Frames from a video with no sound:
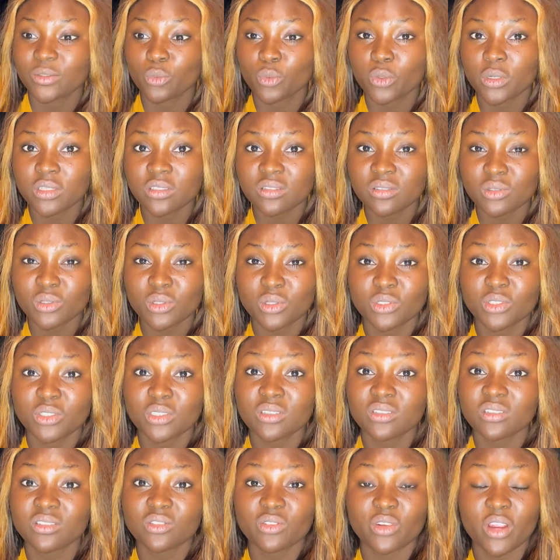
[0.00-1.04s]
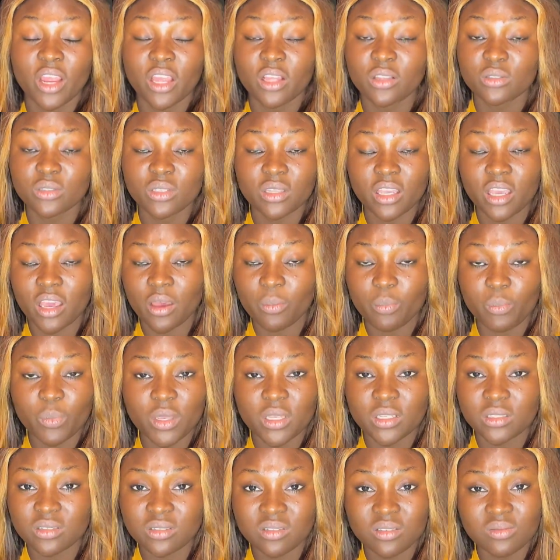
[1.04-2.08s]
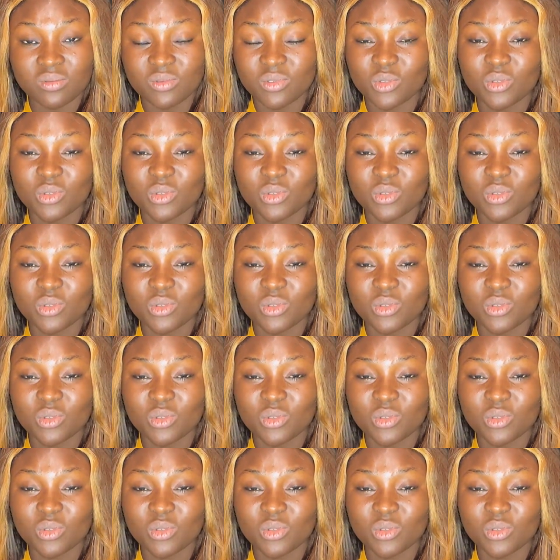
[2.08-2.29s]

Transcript: once you're just trying to get pieced